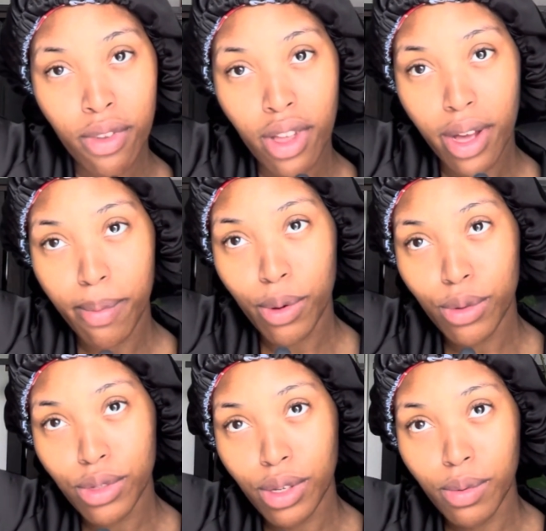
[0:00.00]
I
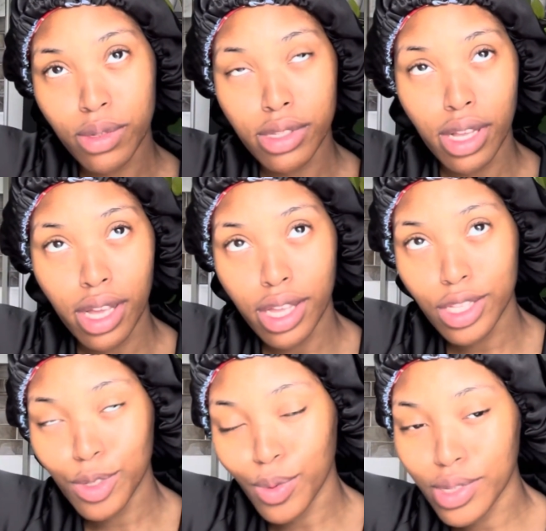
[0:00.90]
posted was like
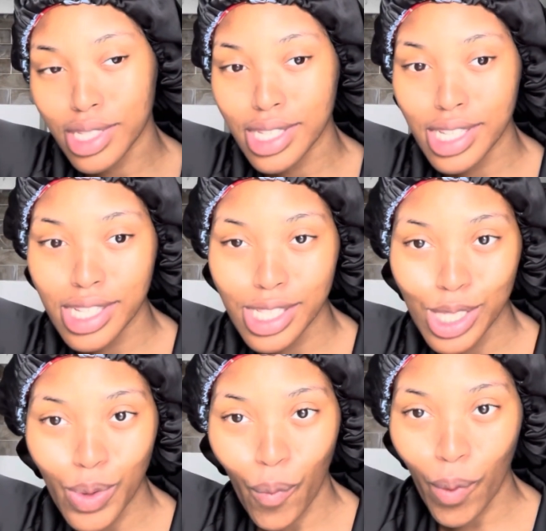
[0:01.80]

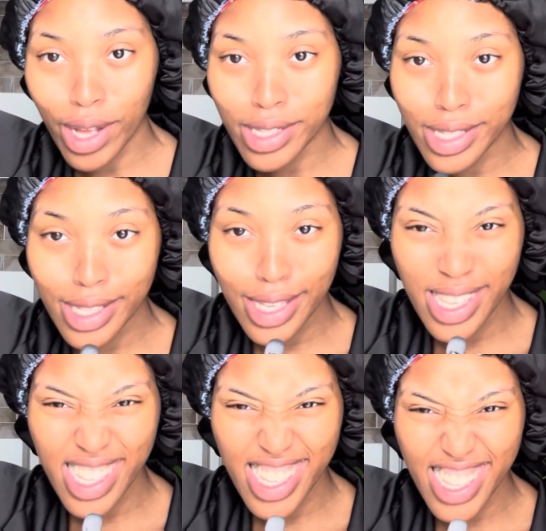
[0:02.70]

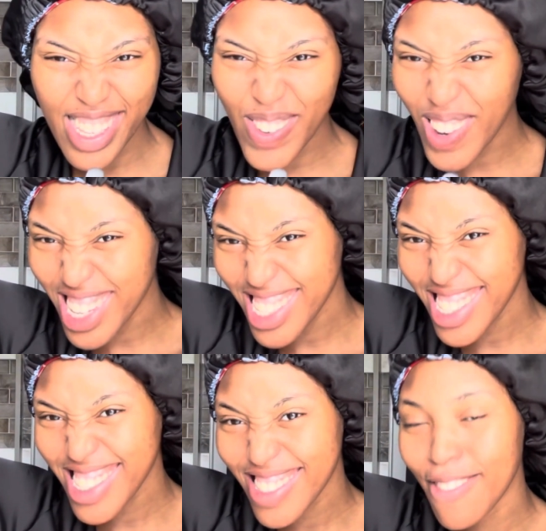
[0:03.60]
2021.
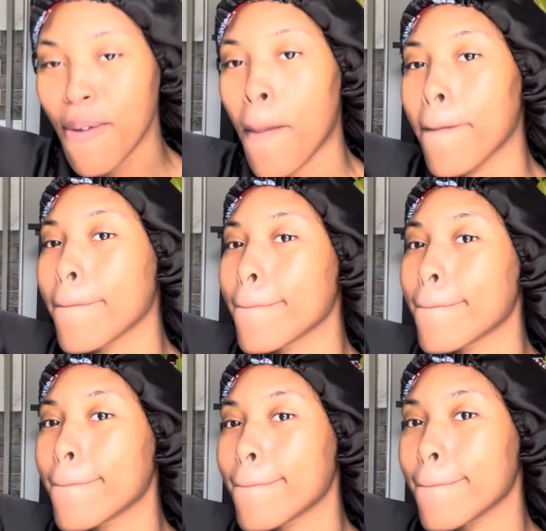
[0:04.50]

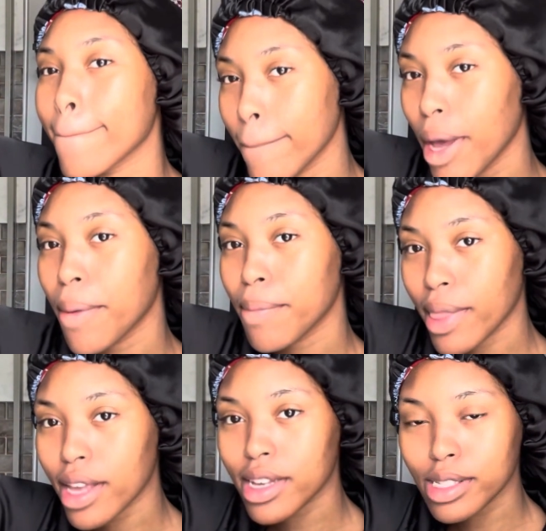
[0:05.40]
Yeah,
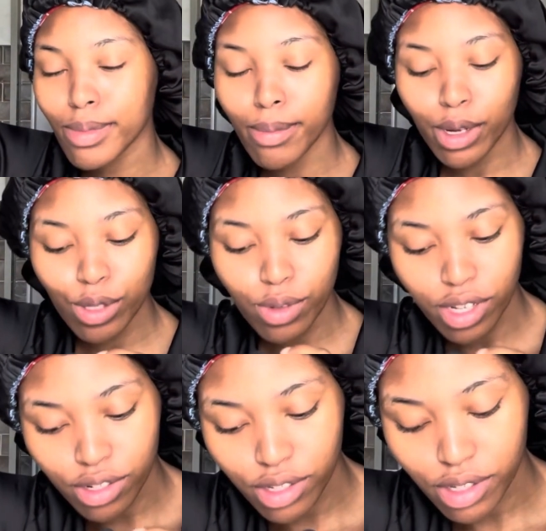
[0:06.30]
like it's been about 2
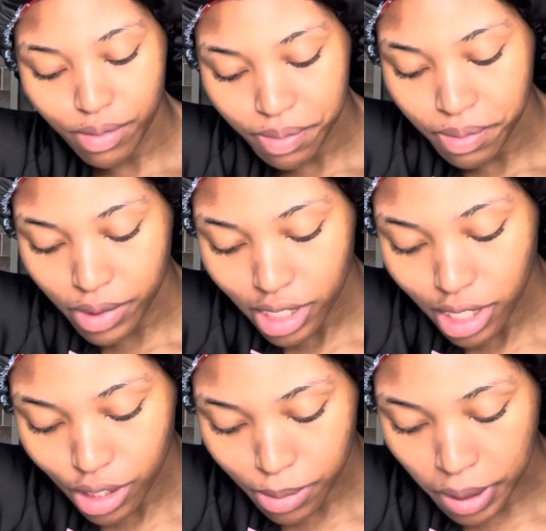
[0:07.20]
years. That
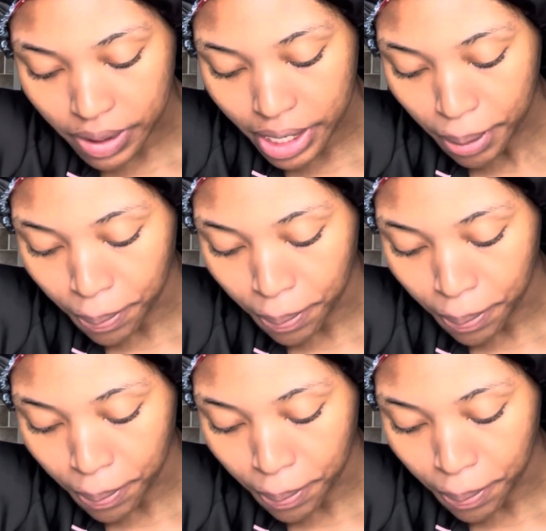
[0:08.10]
sounds about right.